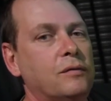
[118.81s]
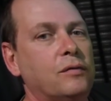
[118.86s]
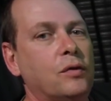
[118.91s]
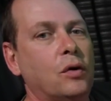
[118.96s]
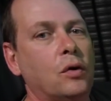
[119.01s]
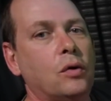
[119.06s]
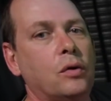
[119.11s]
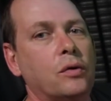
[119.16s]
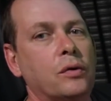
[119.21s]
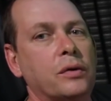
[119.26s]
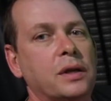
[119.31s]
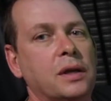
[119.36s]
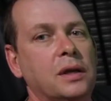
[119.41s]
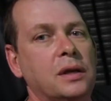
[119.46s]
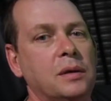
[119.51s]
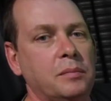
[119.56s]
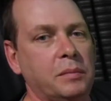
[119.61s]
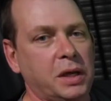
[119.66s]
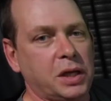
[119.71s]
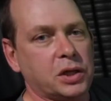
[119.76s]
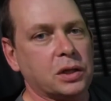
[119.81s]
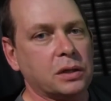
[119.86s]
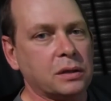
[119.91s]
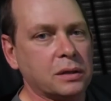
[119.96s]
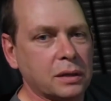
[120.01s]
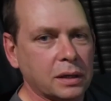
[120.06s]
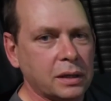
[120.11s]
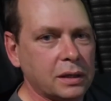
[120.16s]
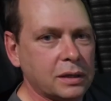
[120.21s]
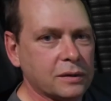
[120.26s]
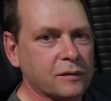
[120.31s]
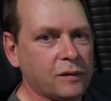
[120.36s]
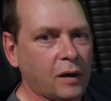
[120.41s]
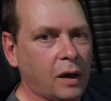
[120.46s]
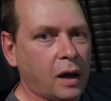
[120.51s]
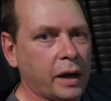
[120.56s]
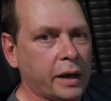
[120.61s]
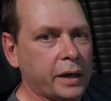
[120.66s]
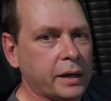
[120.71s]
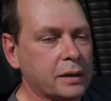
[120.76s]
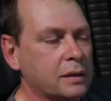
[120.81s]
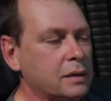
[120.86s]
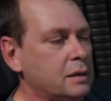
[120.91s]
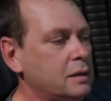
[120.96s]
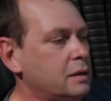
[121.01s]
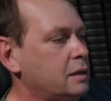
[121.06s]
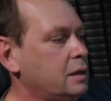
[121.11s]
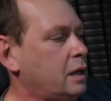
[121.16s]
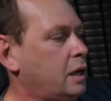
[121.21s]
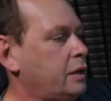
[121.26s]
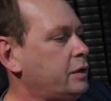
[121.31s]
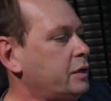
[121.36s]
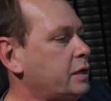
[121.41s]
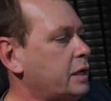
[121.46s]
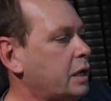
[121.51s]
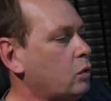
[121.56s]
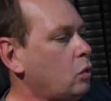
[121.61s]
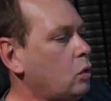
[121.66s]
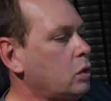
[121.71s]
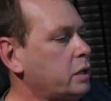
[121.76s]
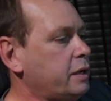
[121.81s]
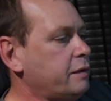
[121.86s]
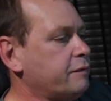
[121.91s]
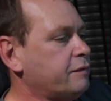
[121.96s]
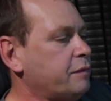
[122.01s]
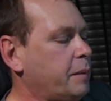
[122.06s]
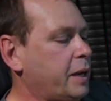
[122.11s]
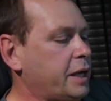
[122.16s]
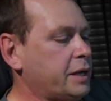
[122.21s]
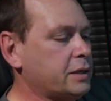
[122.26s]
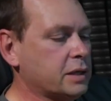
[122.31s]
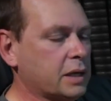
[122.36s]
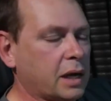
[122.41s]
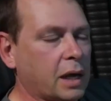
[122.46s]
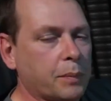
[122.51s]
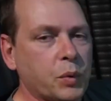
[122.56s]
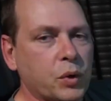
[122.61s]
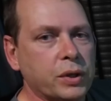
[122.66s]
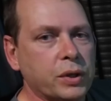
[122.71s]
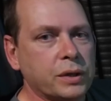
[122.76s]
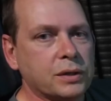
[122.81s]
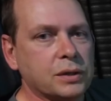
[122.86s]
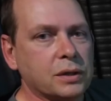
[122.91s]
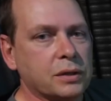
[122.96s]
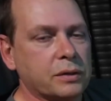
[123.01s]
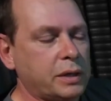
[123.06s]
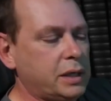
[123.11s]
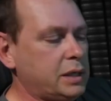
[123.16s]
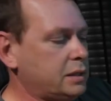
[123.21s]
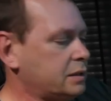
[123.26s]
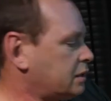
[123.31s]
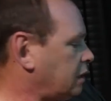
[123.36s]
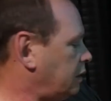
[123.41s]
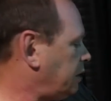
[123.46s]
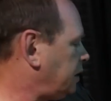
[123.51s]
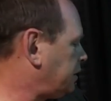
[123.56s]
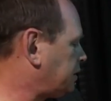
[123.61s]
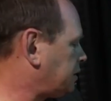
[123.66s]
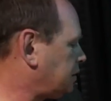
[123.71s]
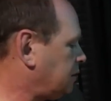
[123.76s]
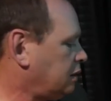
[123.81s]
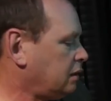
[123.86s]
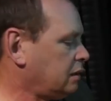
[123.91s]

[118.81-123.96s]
for the mission that he's flying and you can get all the information up this screen so there's